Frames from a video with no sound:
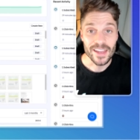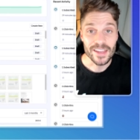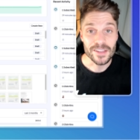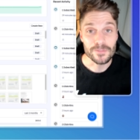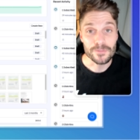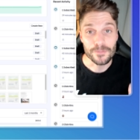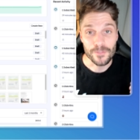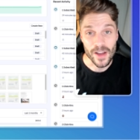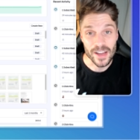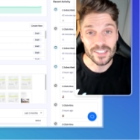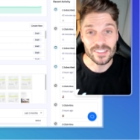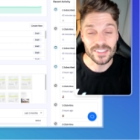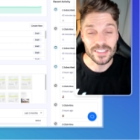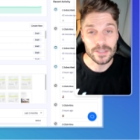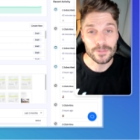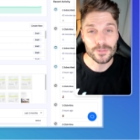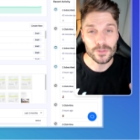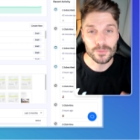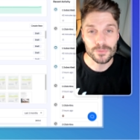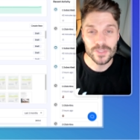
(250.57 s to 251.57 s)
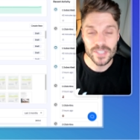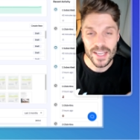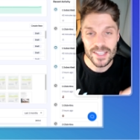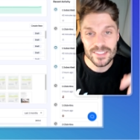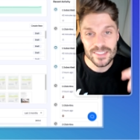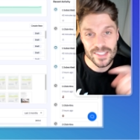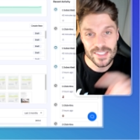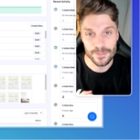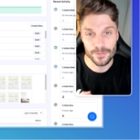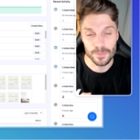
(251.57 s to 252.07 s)
And finally, if you've
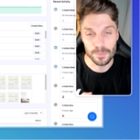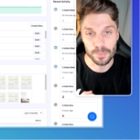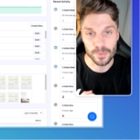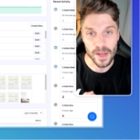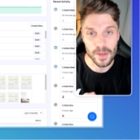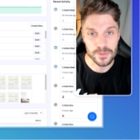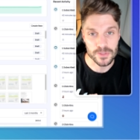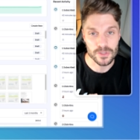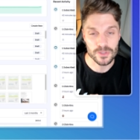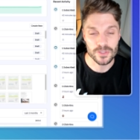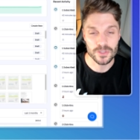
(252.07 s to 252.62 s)
tested different browsers,